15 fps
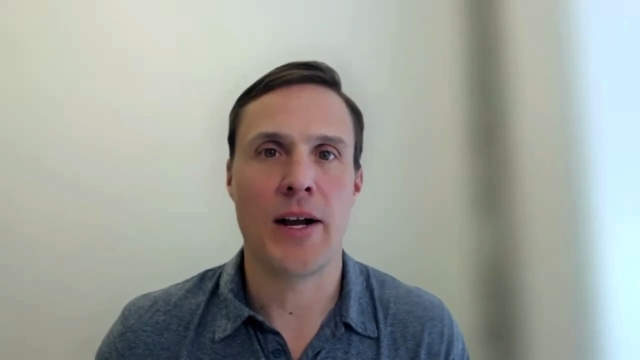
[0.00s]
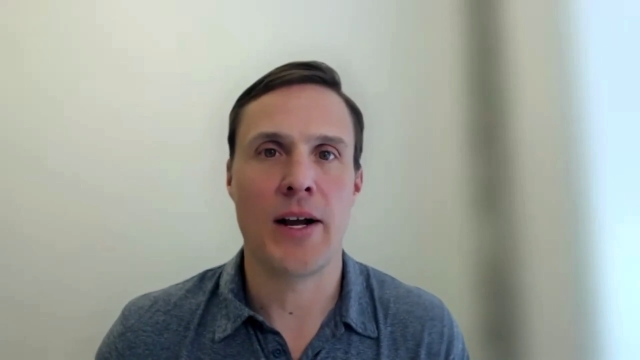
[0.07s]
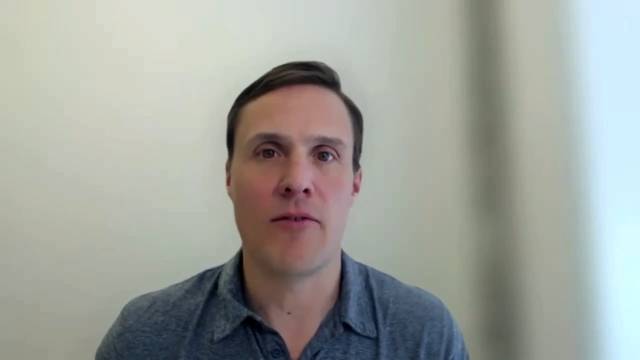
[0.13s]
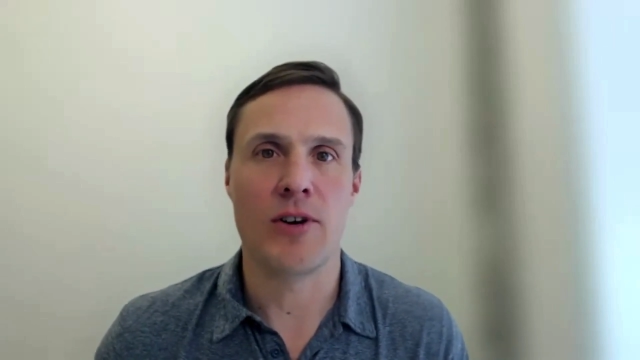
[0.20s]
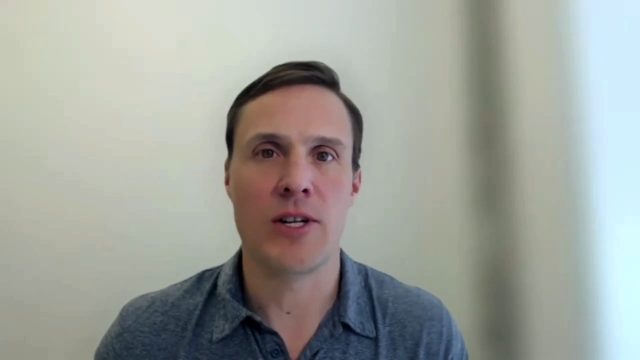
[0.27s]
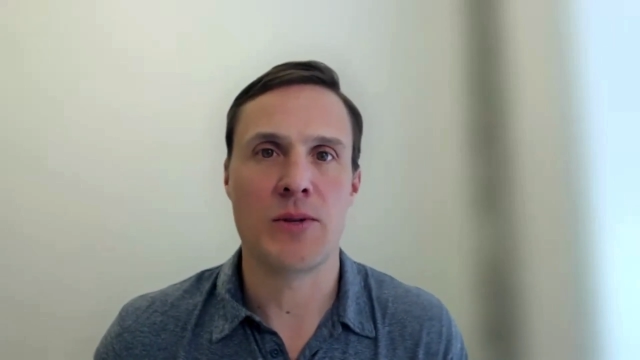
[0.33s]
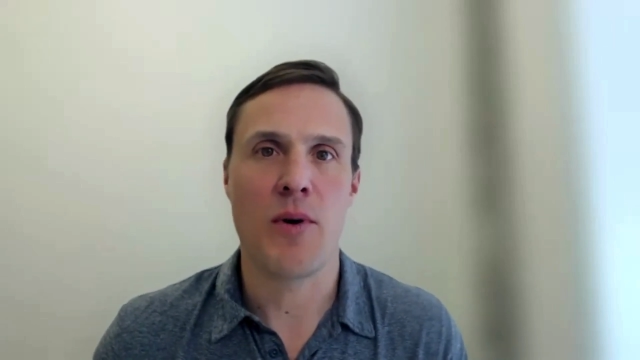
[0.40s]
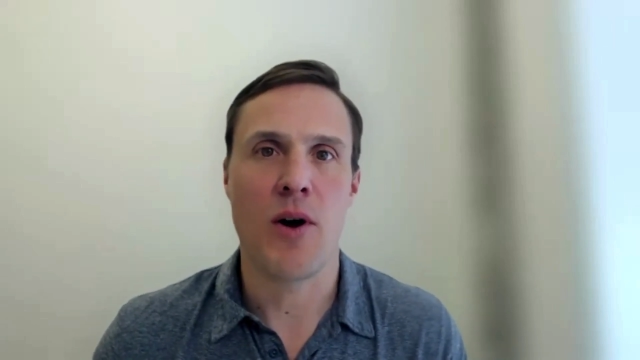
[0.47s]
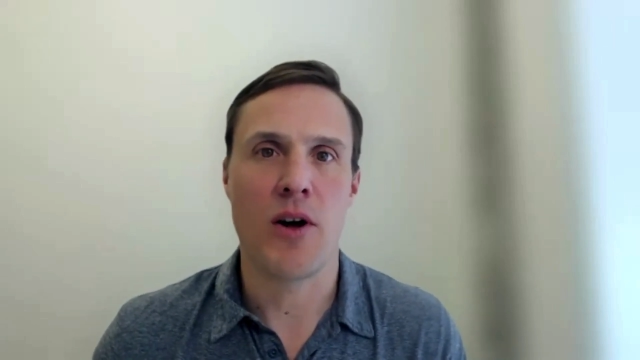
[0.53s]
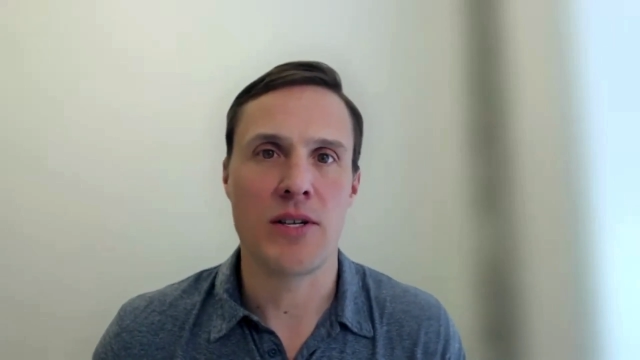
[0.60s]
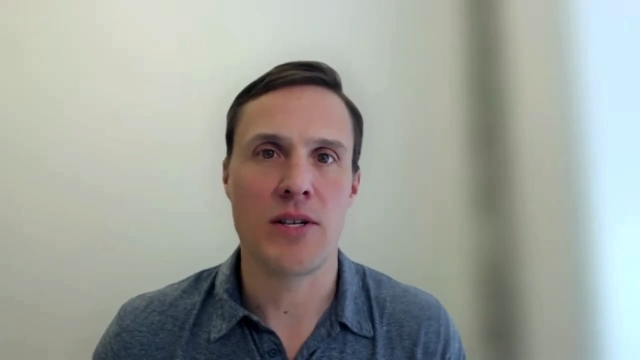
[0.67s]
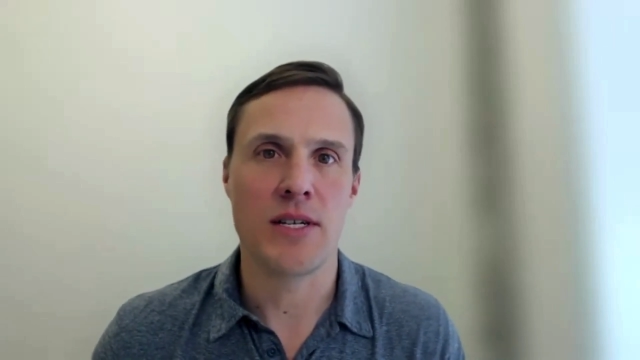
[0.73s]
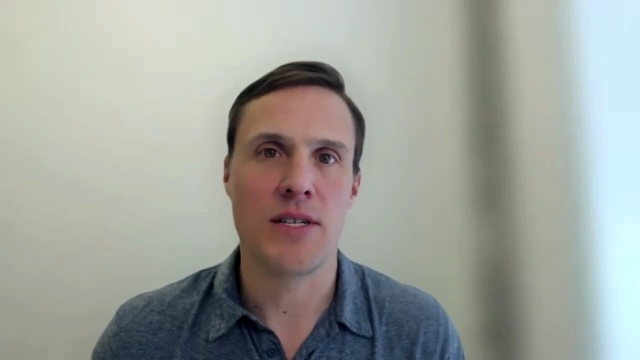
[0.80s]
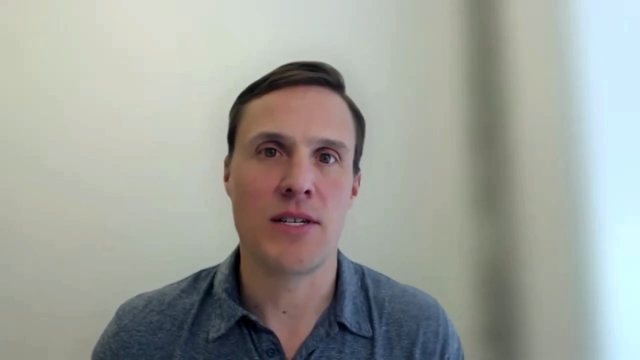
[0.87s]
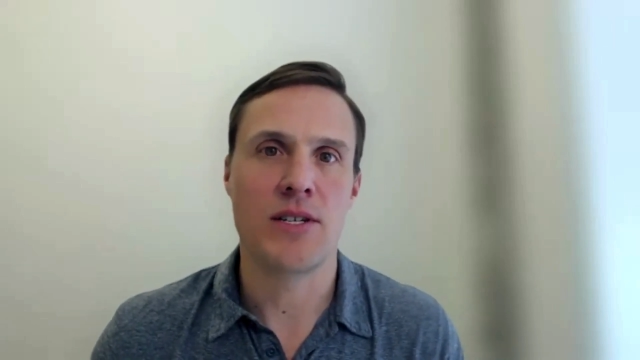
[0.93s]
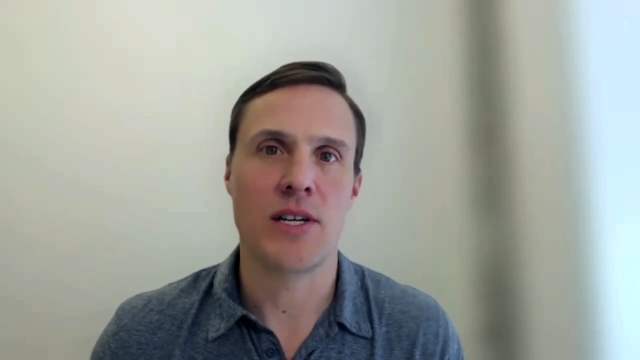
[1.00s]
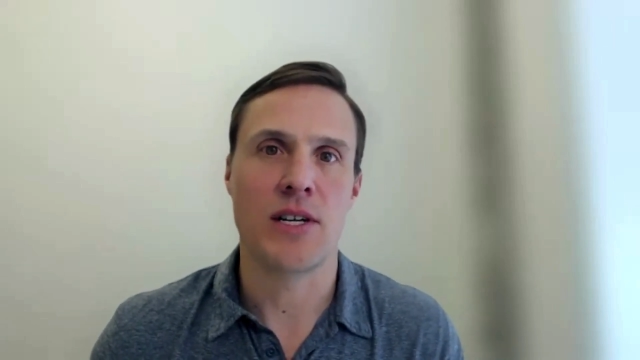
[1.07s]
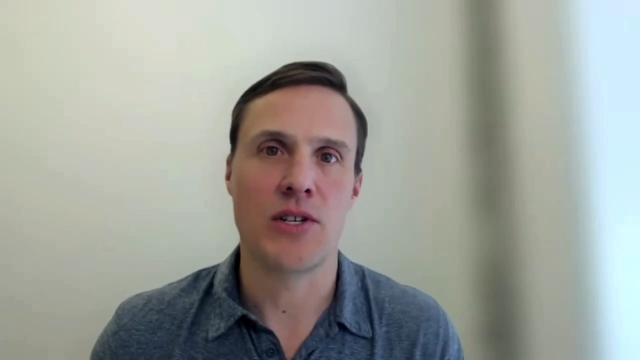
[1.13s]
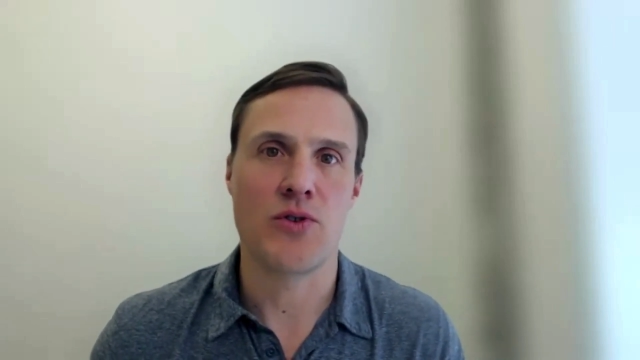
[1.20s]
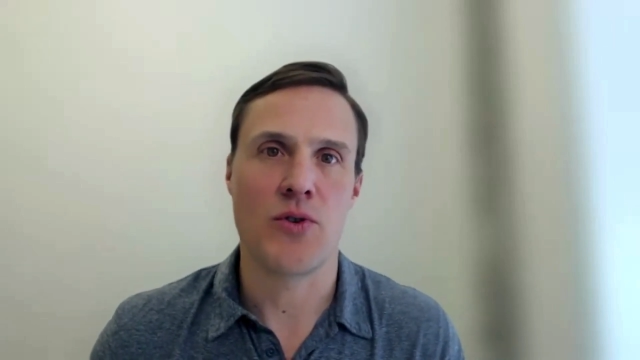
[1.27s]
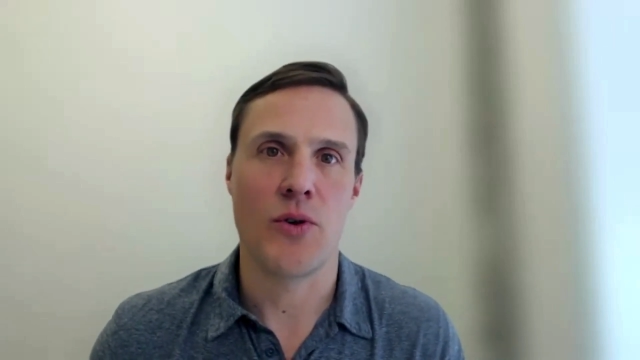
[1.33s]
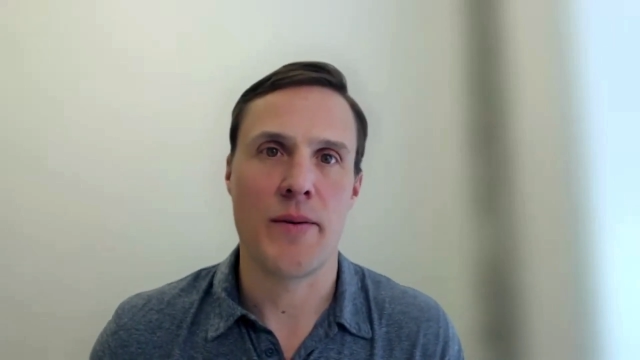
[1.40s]
governance policies to
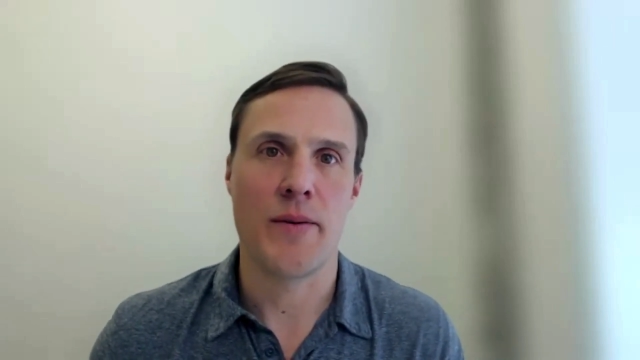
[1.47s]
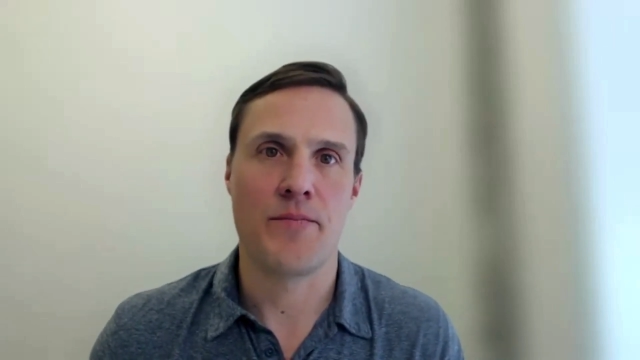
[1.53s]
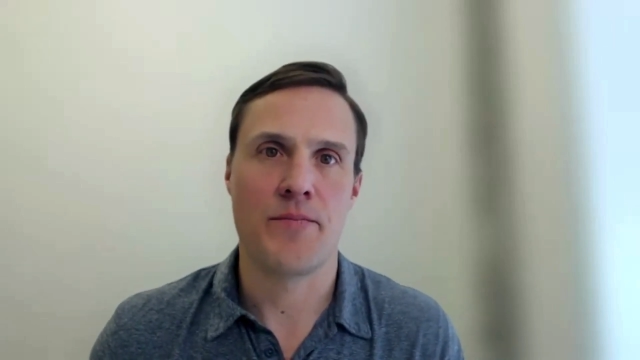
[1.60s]
control it.